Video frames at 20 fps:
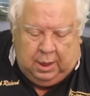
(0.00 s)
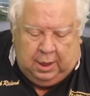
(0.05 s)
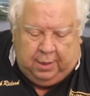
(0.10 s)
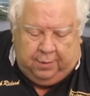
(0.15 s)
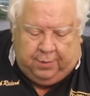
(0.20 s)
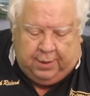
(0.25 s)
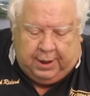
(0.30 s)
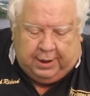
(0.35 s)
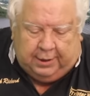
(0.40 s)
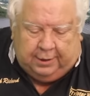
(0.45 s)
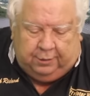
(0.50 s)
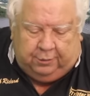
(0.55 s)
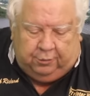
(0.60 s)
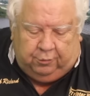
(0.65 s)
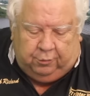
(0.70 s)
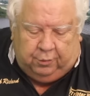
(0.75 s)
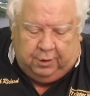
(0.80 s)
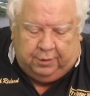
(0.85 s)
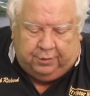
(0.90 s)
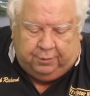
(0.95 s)
and that can
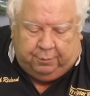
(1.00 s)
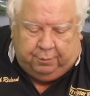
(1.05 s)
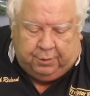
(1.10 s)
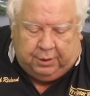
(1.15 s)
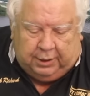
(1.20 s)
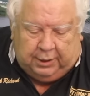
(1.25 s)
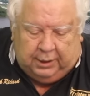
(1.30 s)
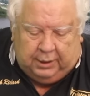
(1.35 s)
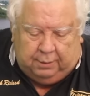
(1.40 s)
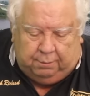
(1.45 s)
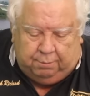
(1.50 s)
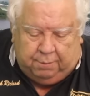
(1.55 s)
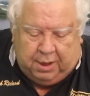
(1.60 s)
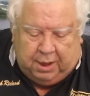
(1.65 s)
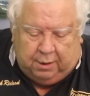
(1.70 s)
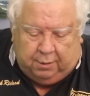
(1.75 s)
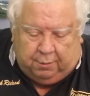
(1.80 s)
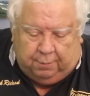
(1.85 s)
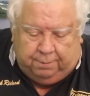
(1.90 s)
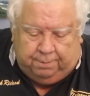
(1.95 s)
do nothing but get
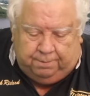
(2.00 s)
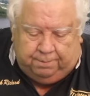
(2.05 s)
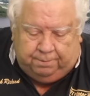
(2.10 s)
better.